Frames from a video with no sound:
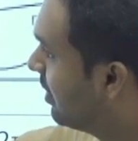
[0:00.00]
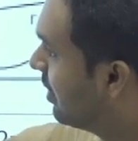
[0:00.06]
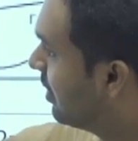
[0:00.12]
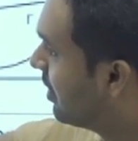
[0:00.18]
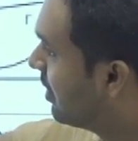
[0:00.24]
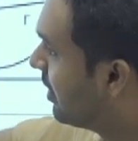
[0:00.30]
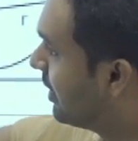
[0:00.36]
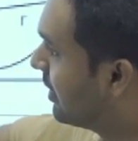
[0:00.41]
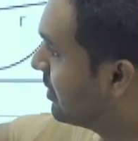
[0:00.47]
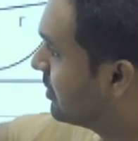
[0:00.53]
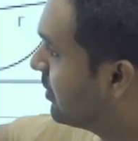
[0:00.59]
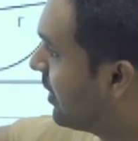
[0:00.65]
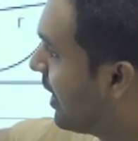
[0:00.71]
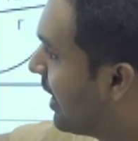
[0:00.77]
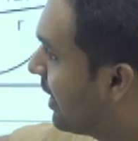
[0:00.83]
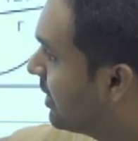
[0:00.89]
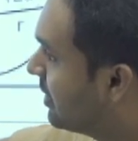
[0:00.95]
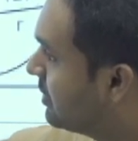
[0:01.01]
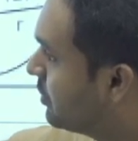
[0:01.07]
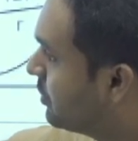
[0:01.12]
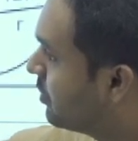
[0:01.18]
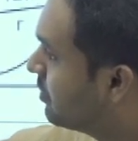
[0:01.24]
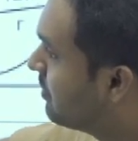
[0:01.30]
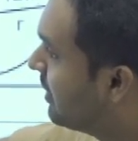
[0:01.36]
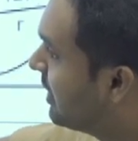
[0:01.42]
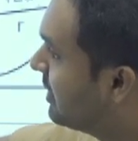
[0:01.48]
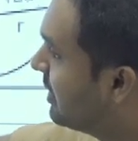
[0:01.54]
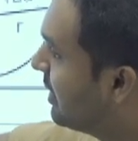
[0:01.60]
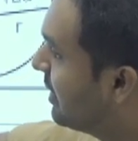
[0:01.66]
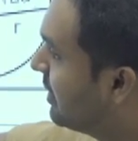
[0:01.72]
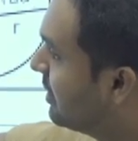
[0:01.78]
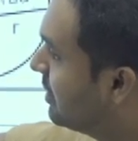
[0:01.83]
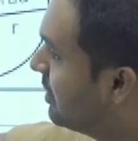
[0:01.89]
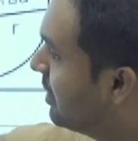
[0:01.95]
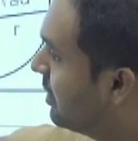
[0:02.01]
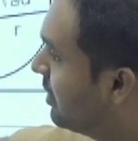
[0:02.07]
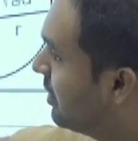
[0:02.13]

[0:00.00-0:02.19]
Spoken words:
Right. So angle shown by the length